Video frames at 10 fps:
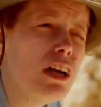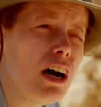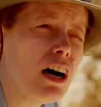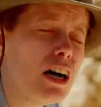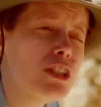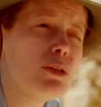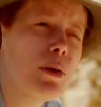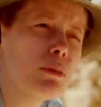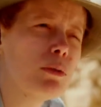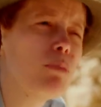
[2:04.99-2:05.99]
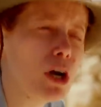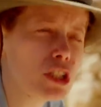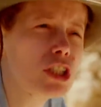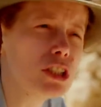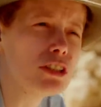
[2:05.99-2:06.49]
Uh, to be able to
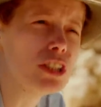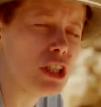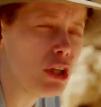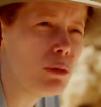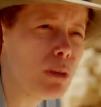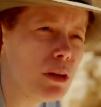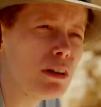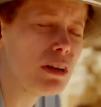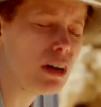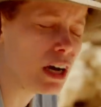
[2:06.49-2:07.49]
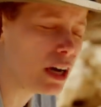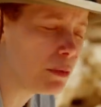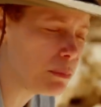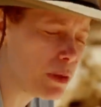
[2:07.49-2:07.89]
marshal the human uh,